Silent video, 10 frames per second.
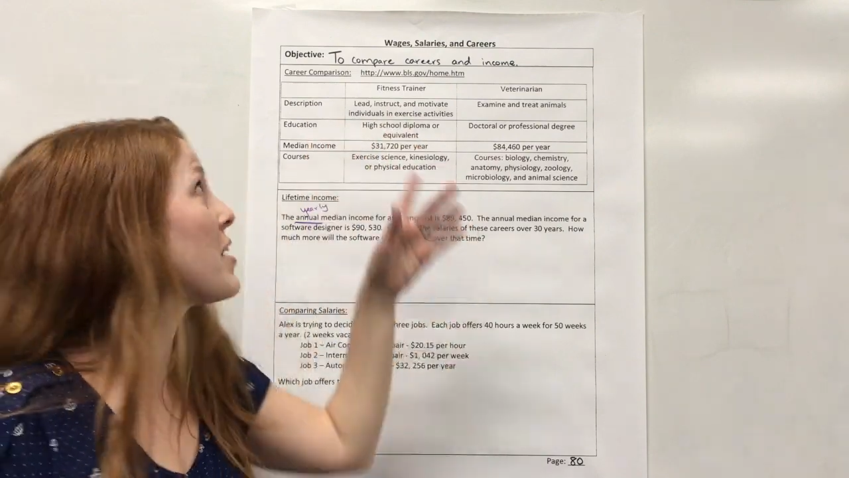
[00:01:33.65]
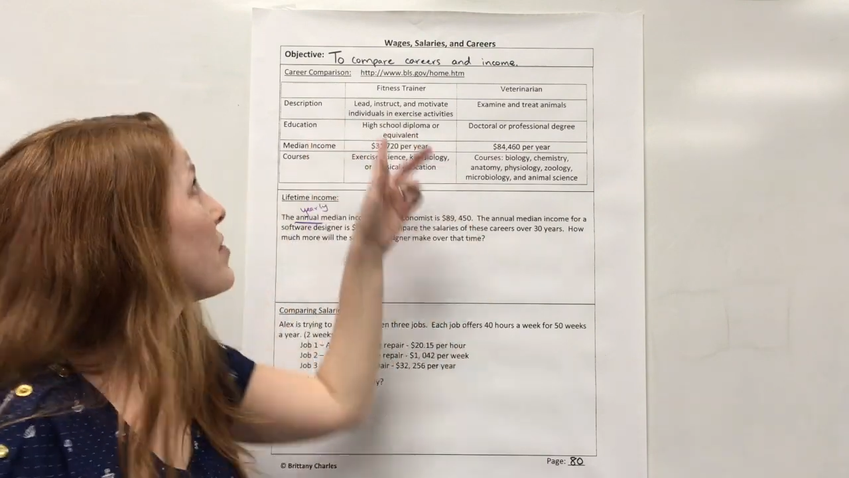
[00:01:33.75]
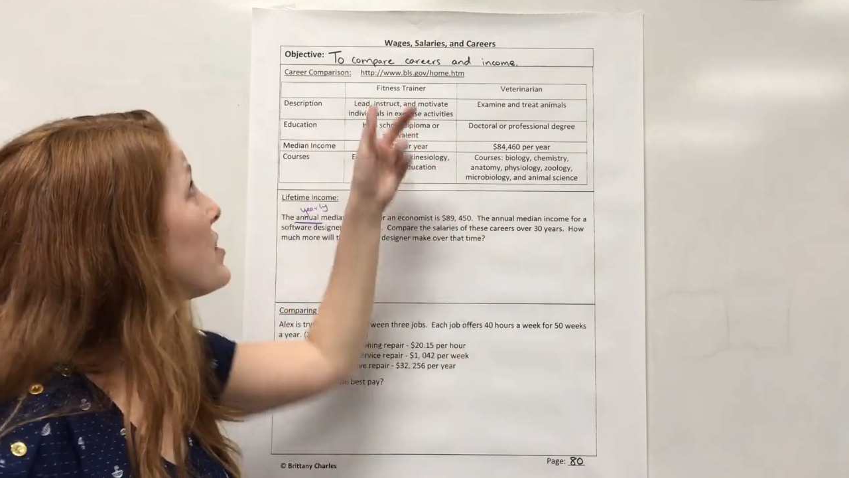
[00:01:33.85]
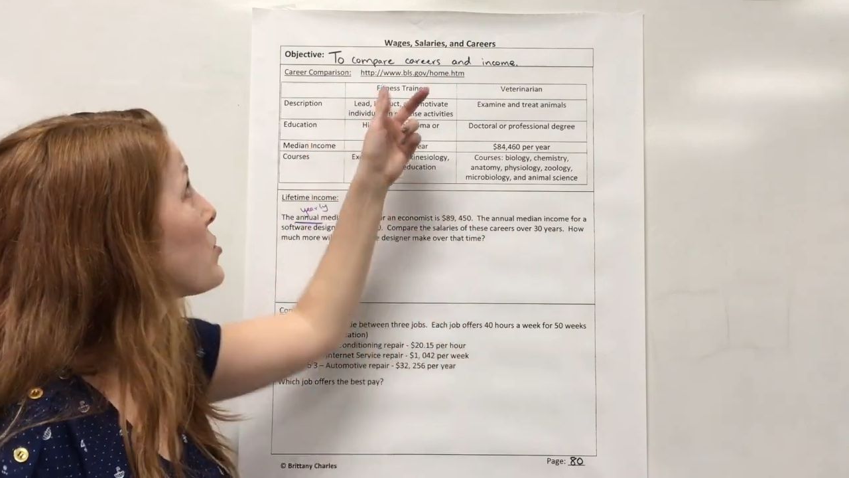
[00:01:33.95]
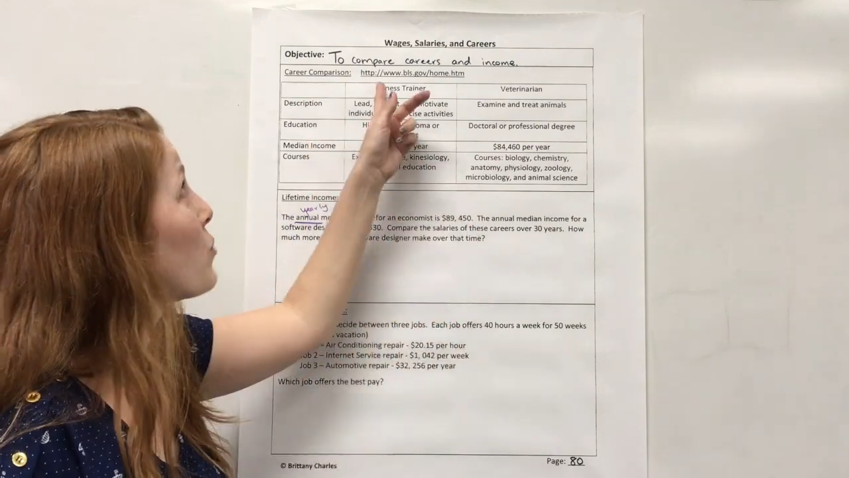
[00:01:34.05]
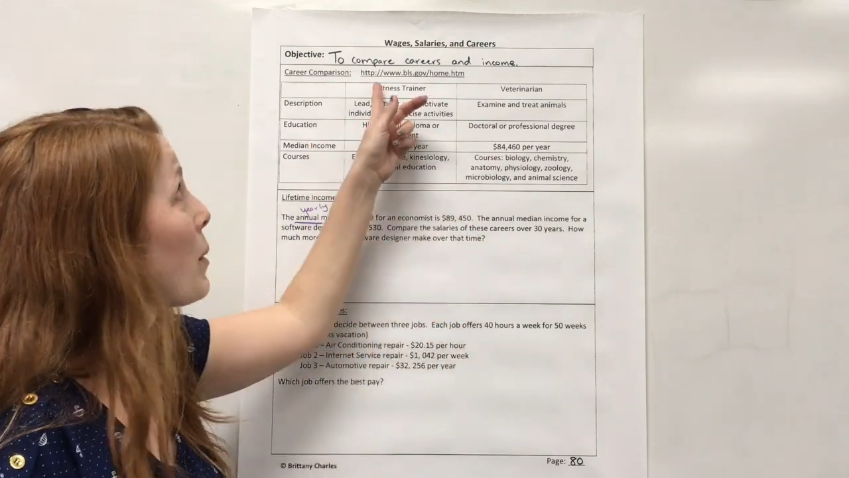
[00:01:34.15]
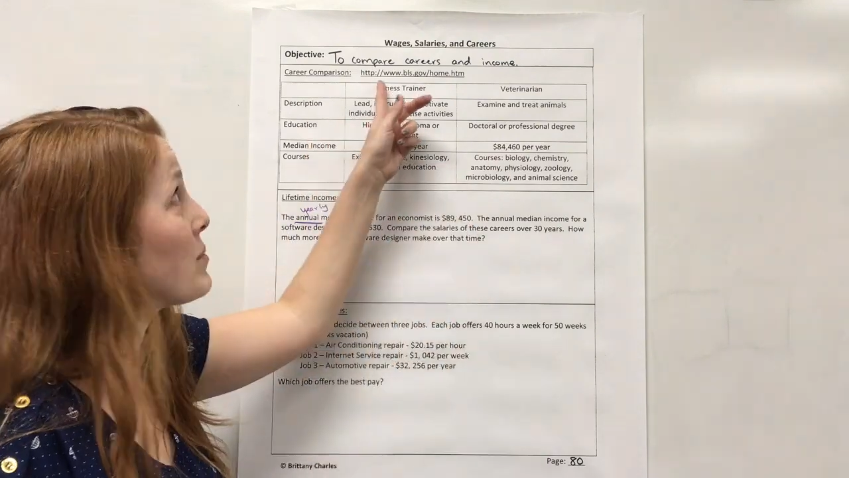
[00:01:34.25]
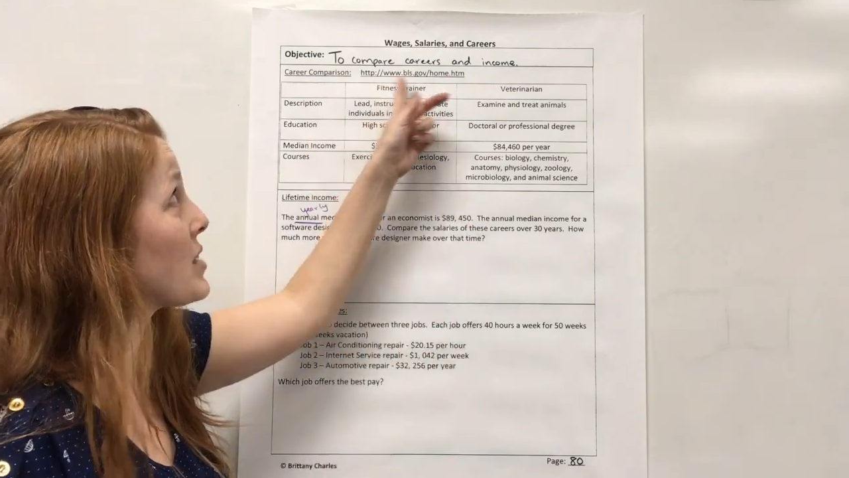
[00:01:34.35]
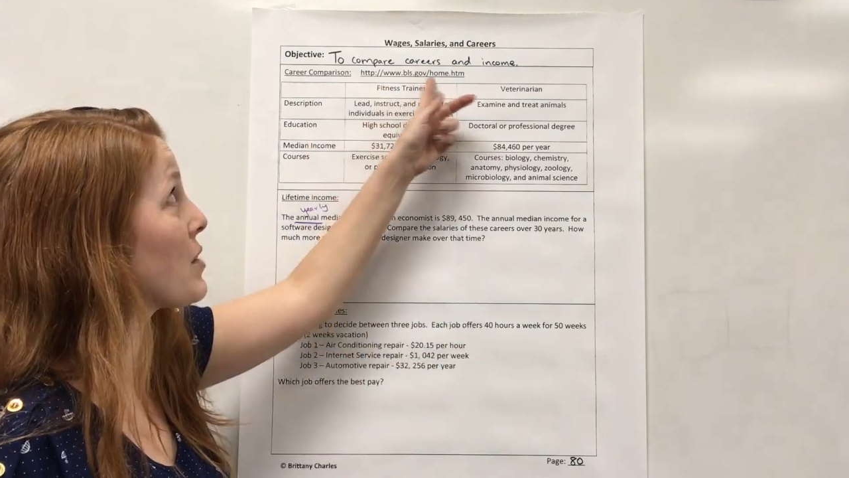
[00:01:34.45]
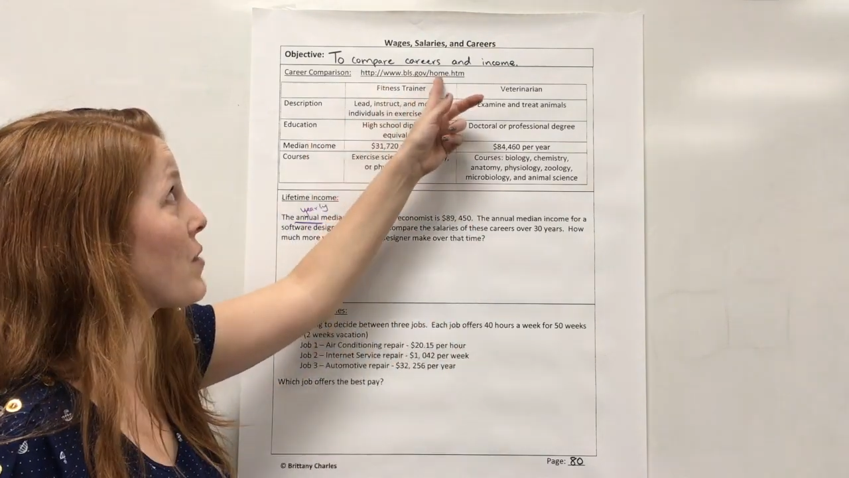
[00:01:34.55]
And this
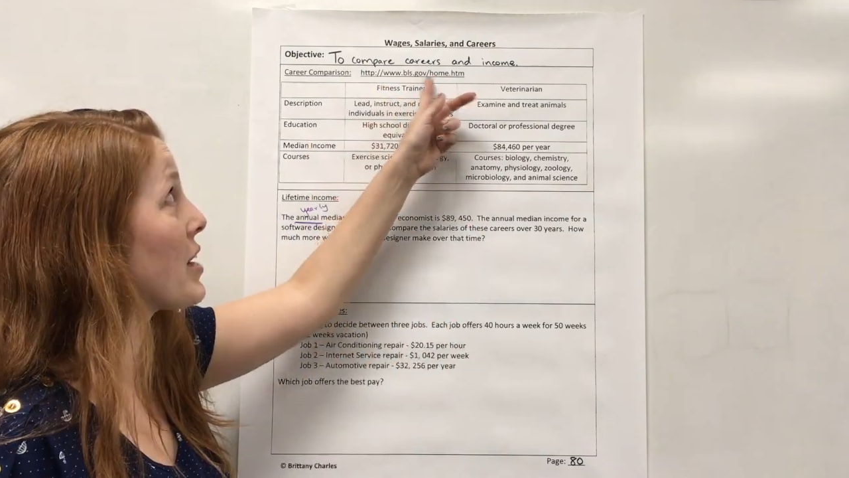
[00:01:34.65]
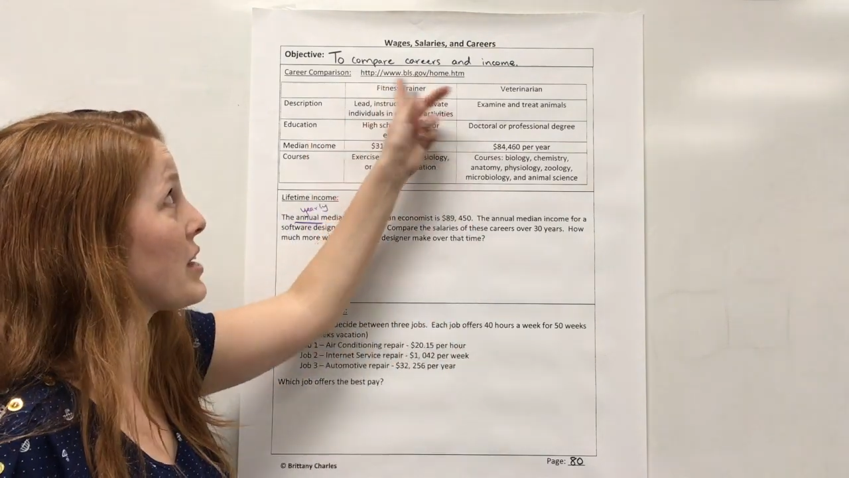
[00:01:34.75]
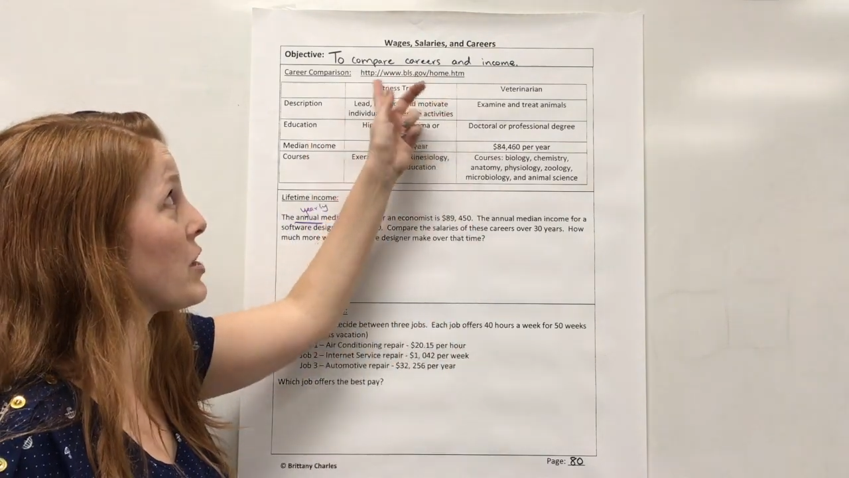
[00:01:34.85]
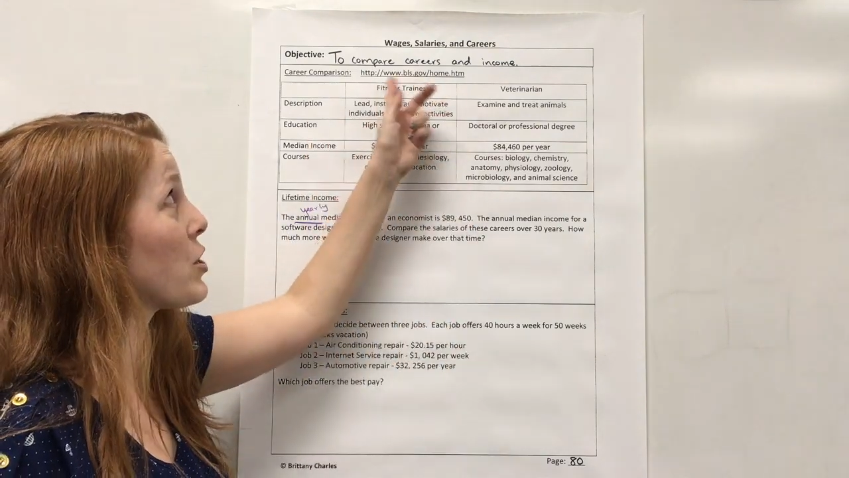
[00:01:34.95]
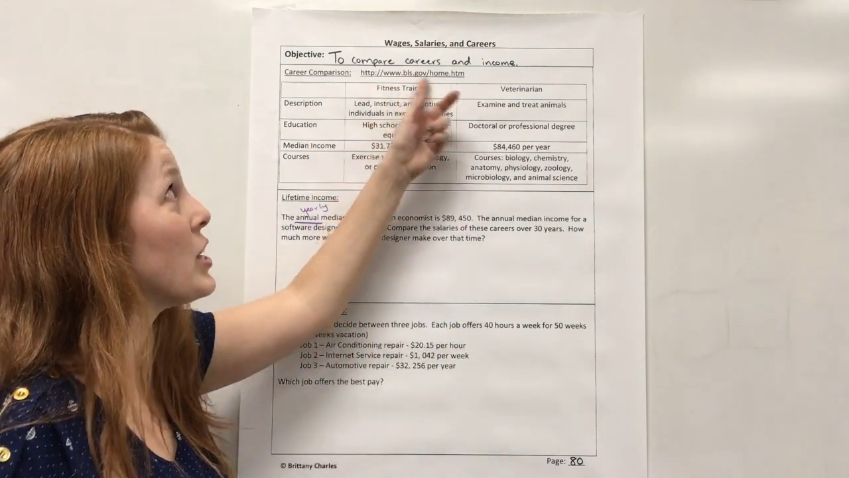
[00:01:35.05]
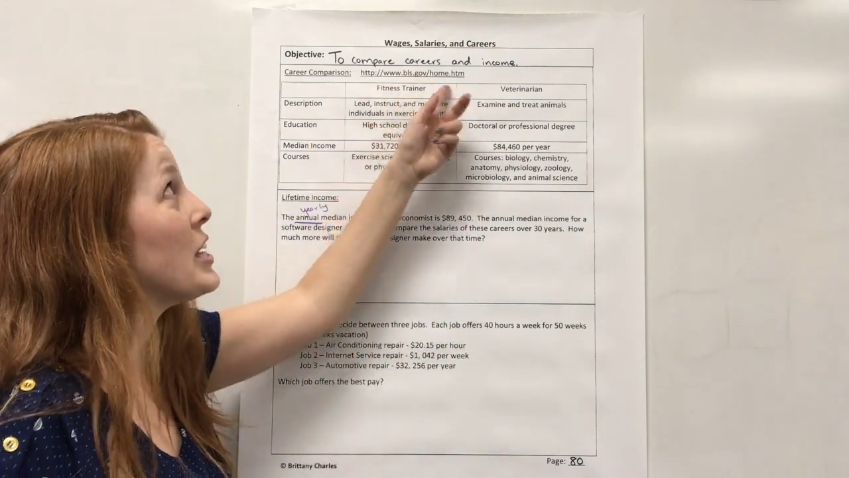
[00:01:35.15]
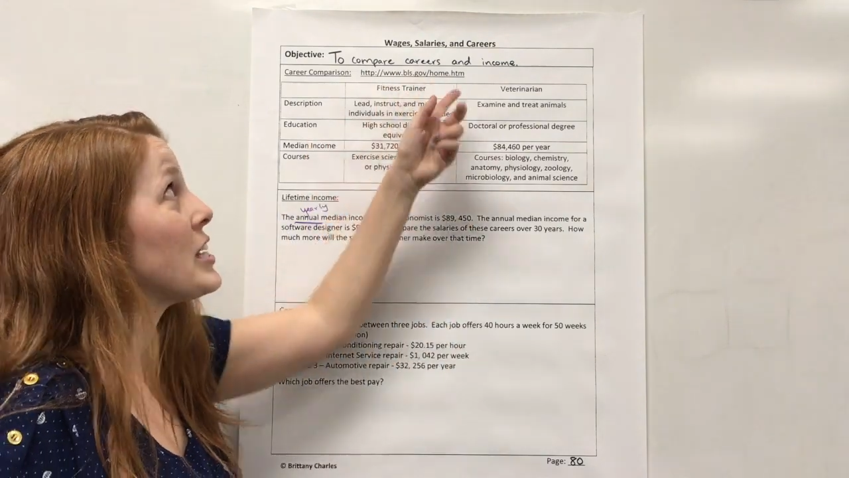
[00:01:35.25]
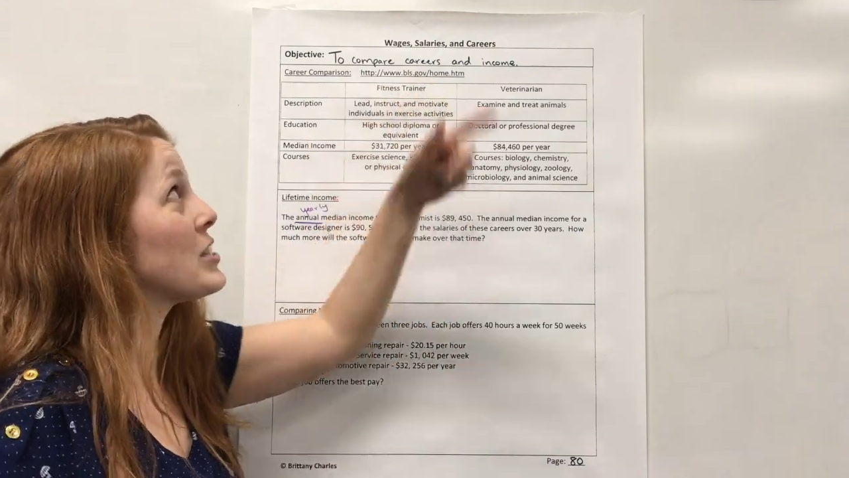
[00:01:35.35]
website right here